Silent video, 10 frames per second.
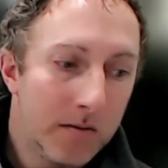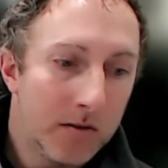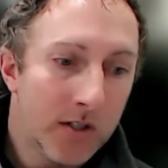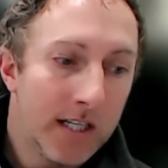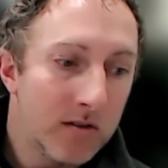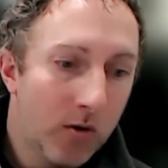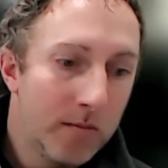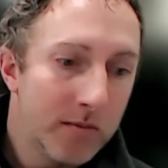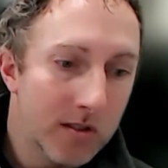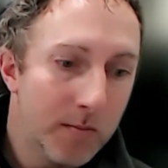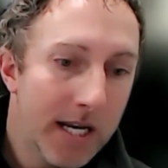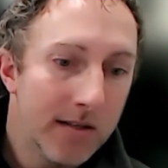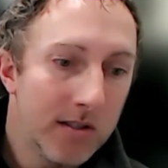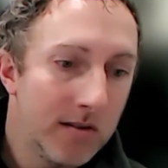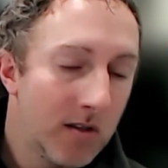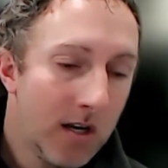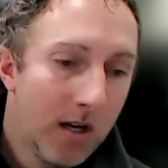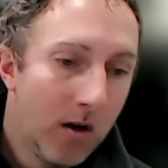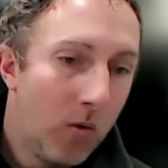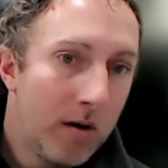transforms the space is
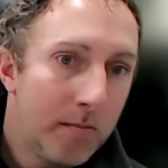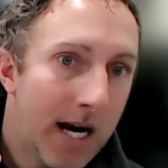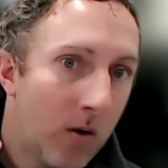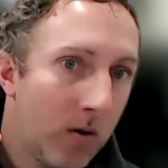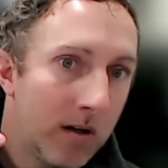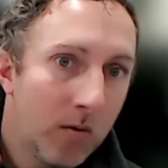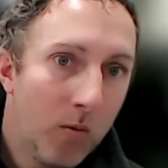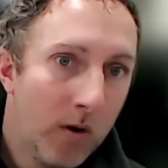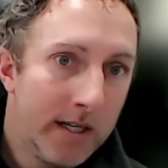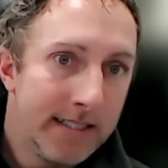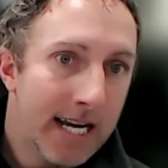one power, one